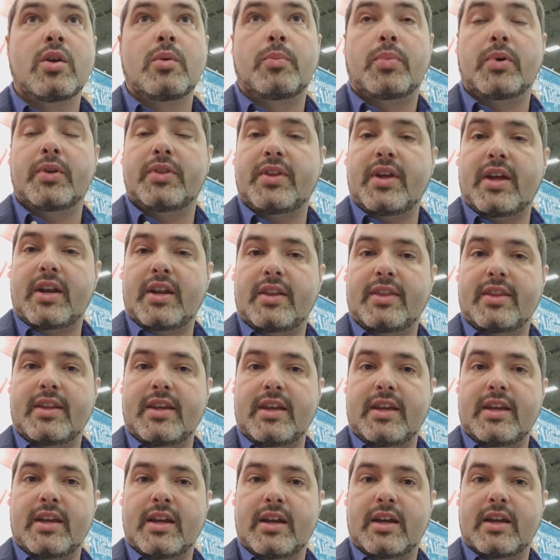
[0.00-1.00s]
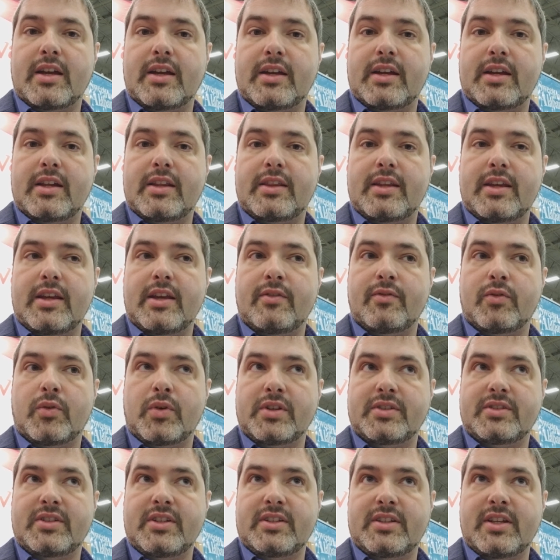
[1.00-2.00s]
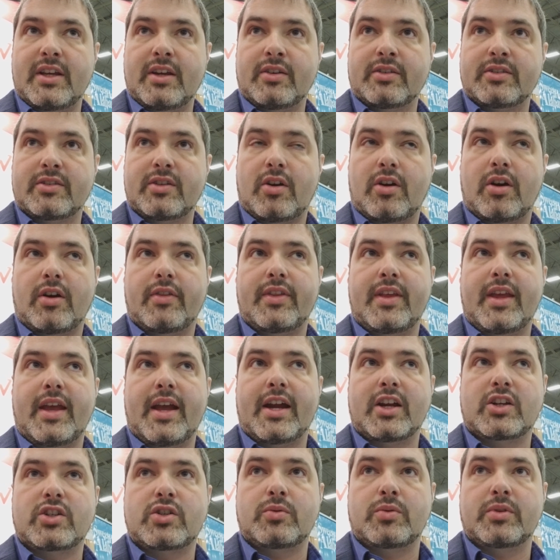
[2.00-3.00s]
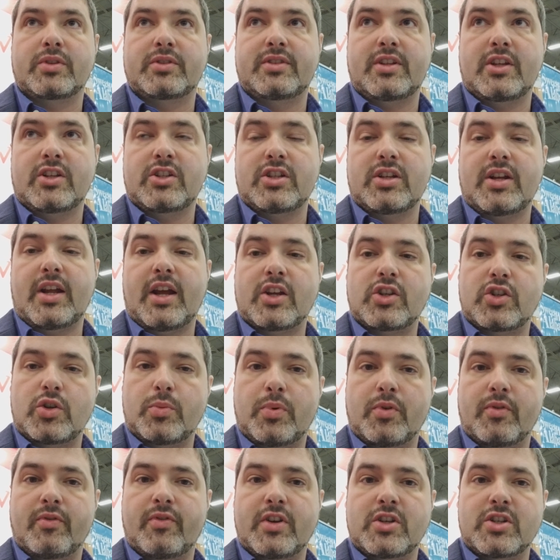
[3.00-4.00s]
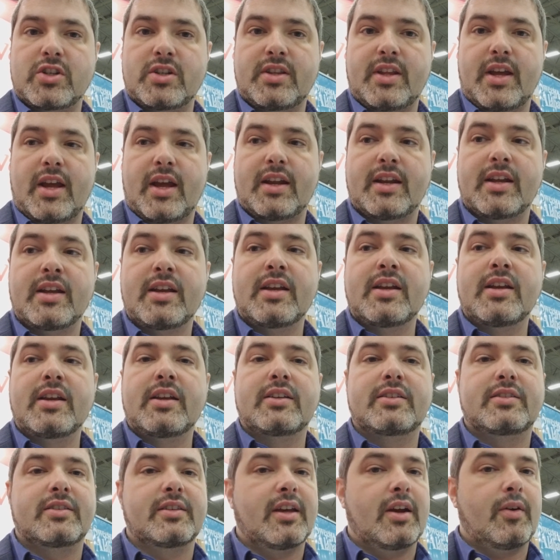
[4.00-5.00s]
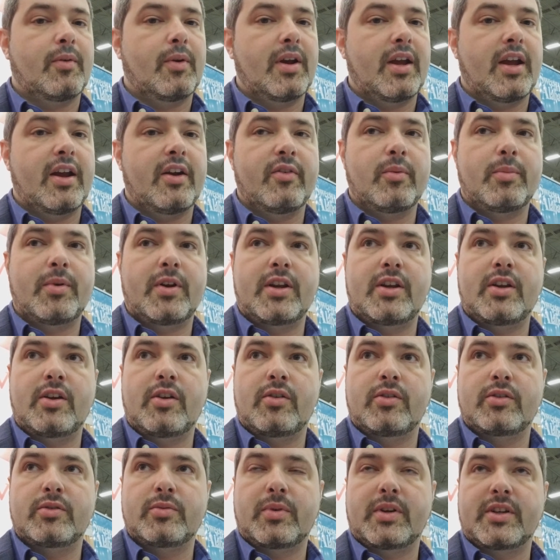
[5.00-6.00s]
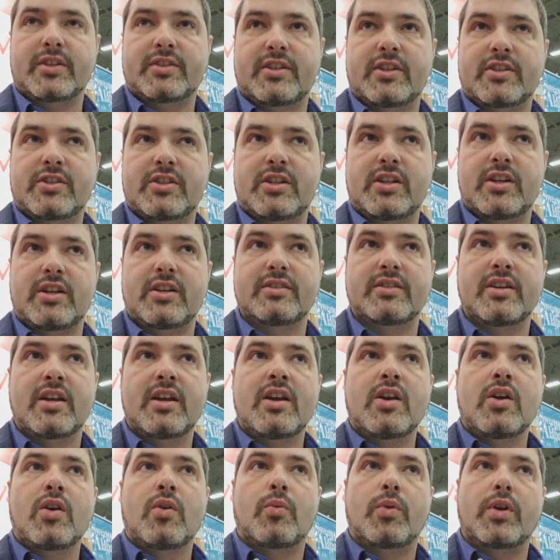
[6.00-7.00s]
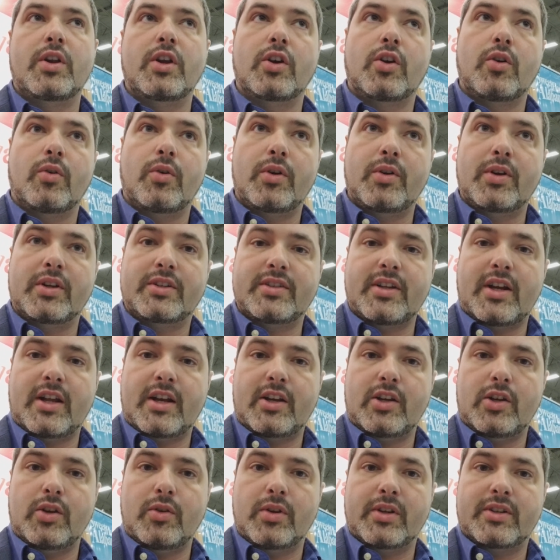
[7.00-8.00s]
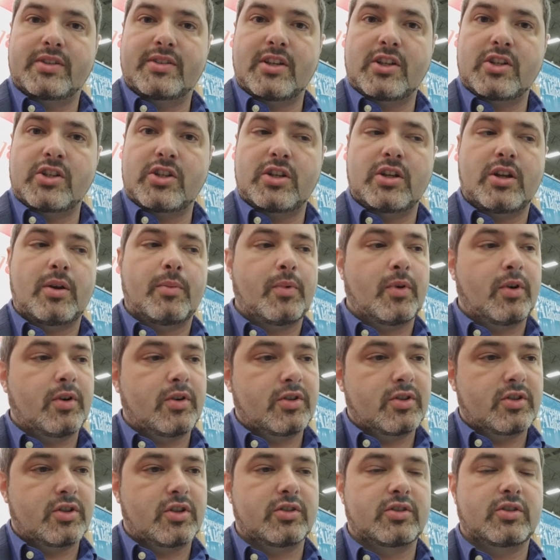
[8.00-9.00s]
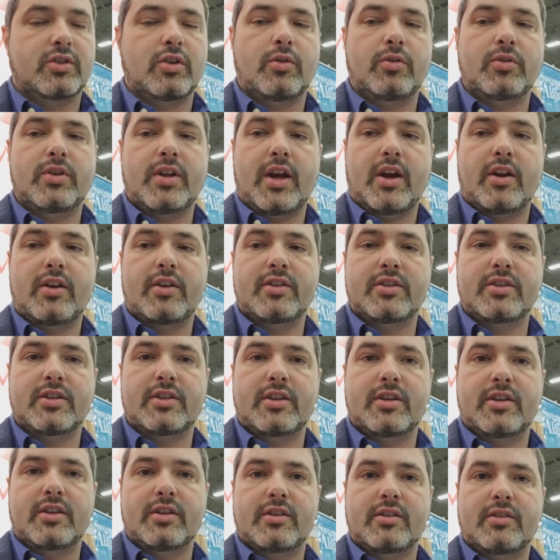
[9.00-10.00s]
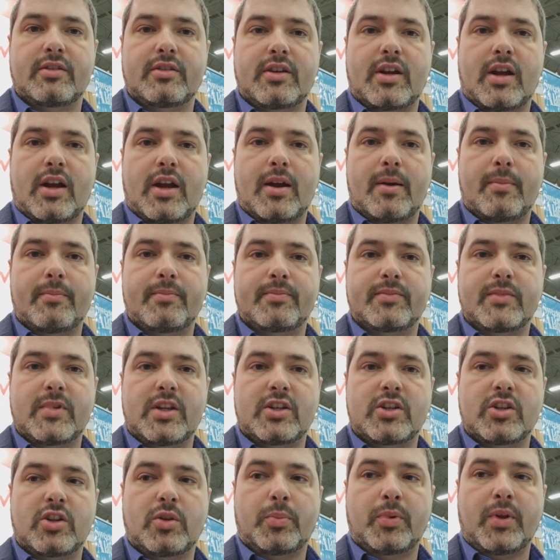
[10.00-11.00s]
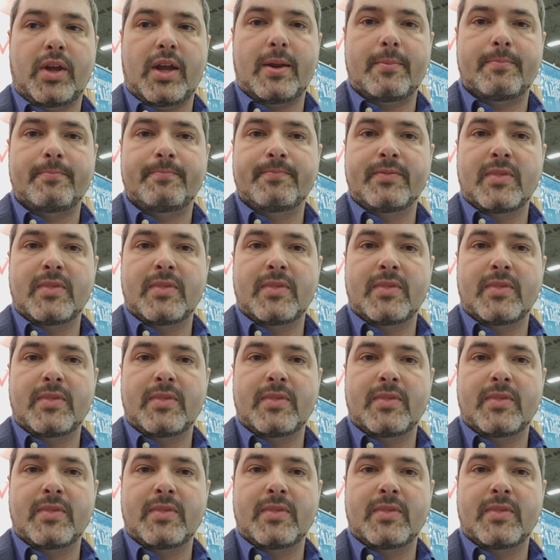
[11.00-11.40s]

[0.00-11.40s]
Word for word: Put that in the, uh, the invoice details on the actual extension as you provision that. So that way everybody knows what extension is. When you're going to assign a new extension number, just go down into the, um, into the plan.